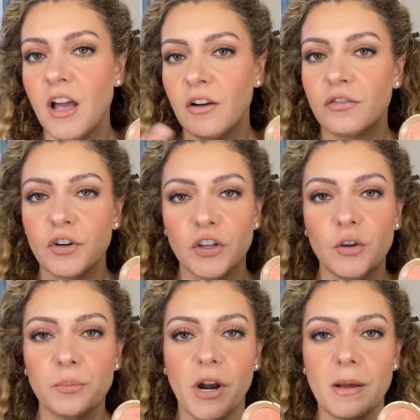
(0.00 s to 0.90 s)
for new
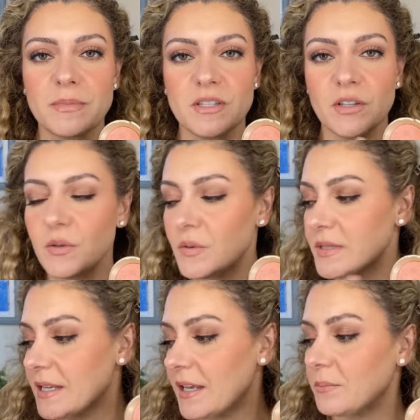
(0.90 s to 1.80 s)
prompts to
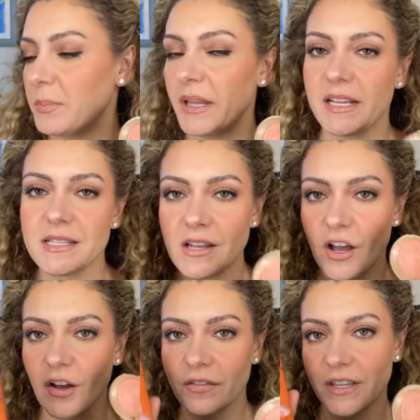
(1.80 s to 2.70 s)
use in place
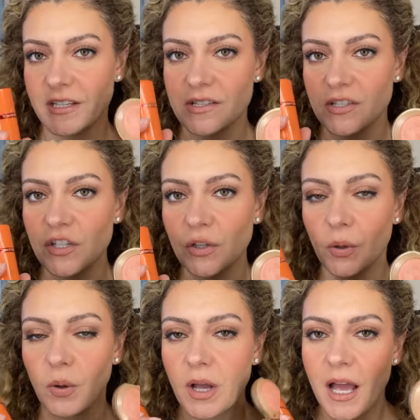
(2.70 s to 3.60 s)
of these two.